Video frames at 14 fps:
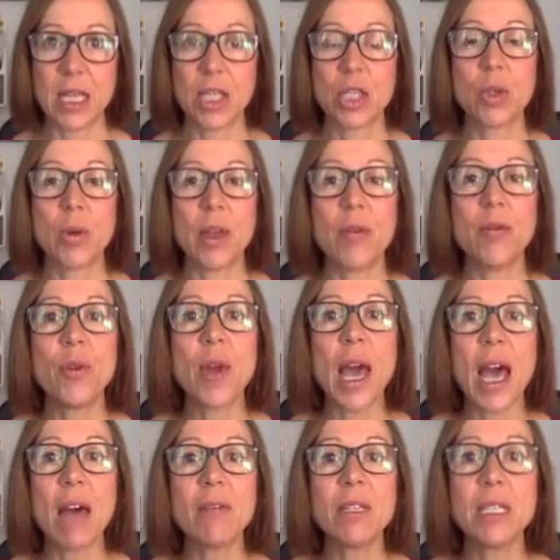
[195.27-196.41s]
So if you
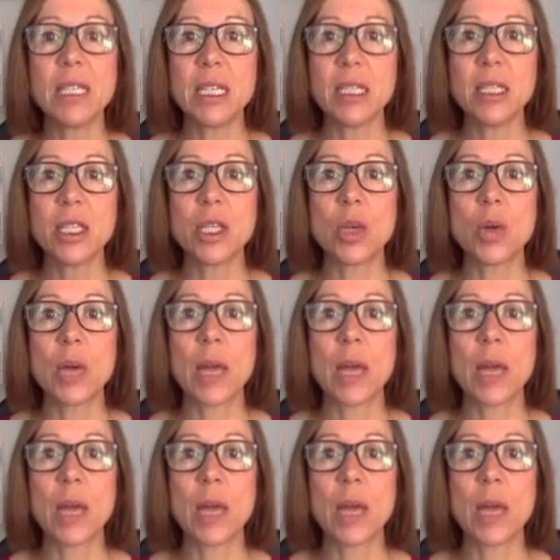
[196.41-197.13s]
haven't done so,